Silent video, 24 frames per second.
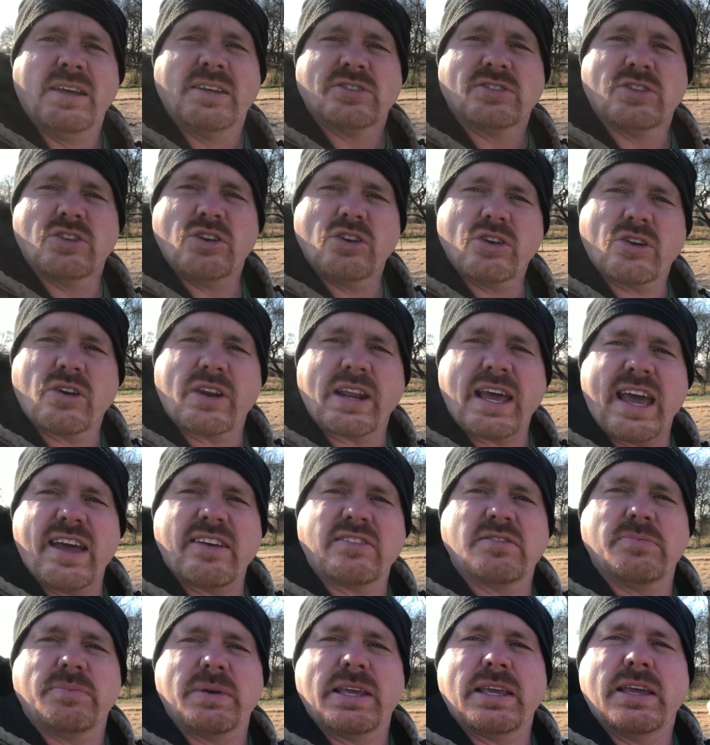So you're going to
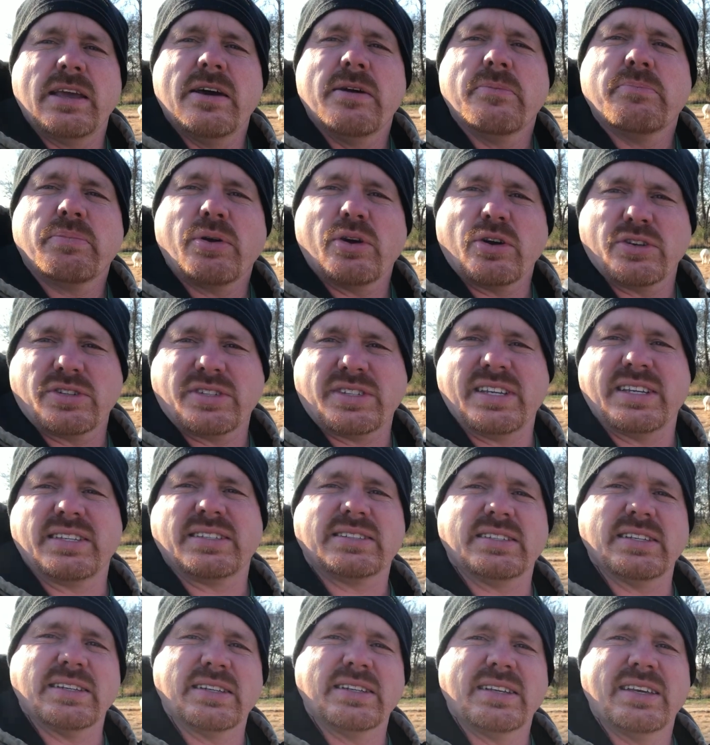have to be
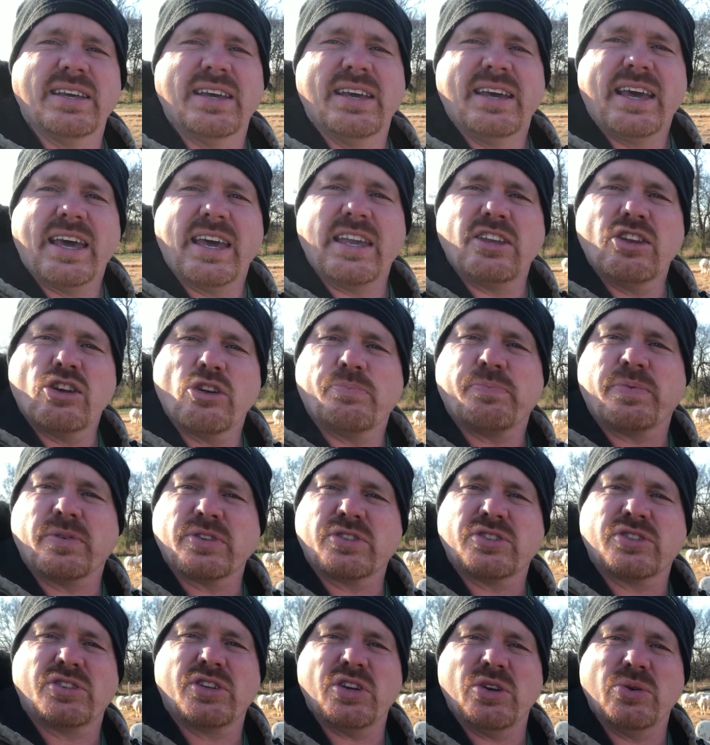persistent in your
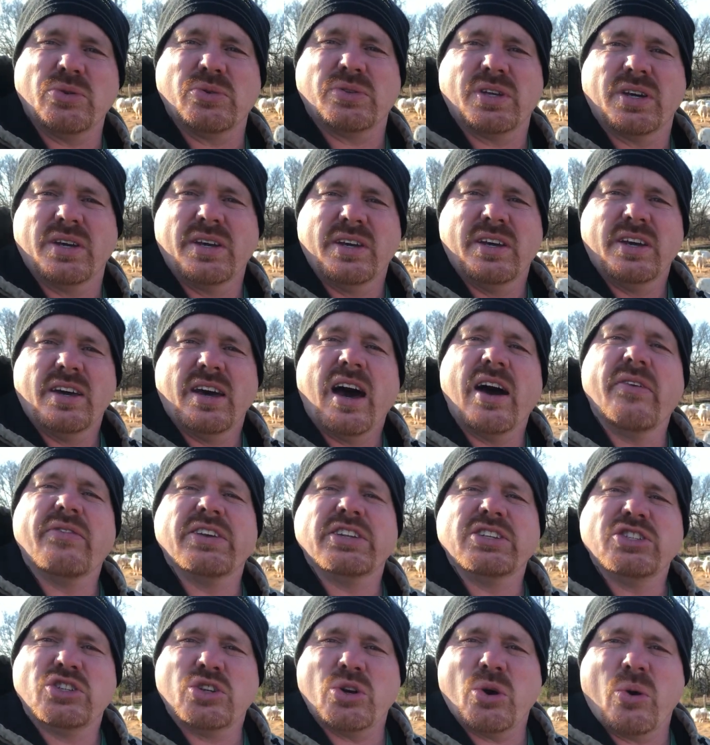pursuit of
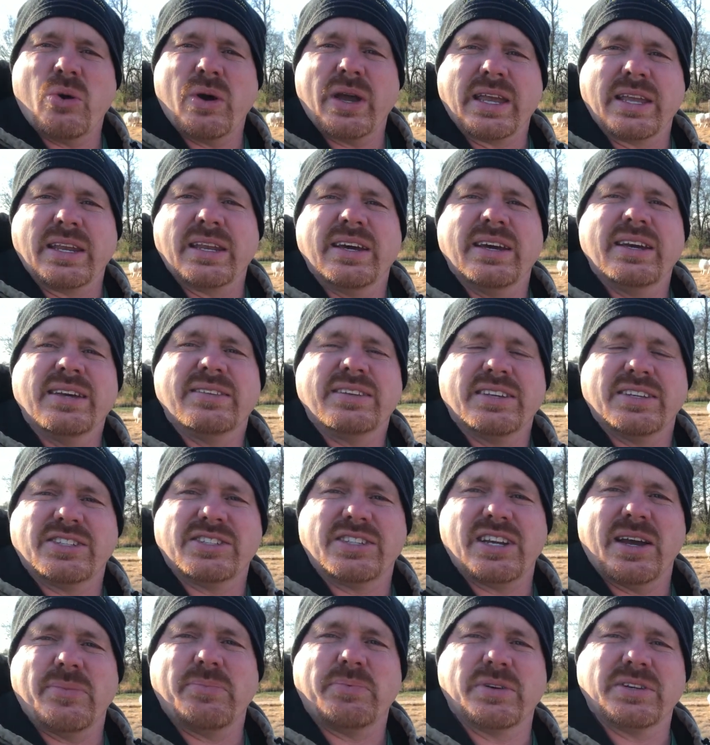enjoying the
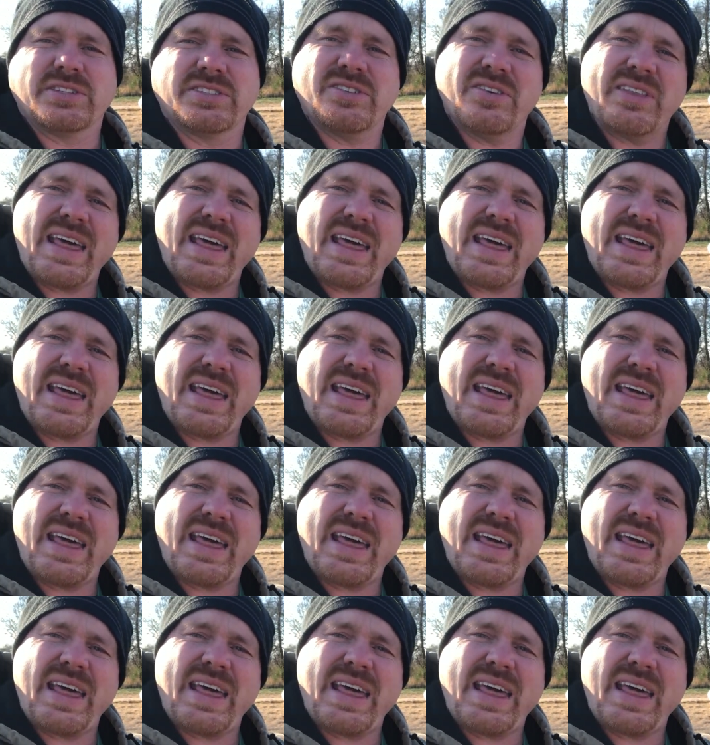shepherd.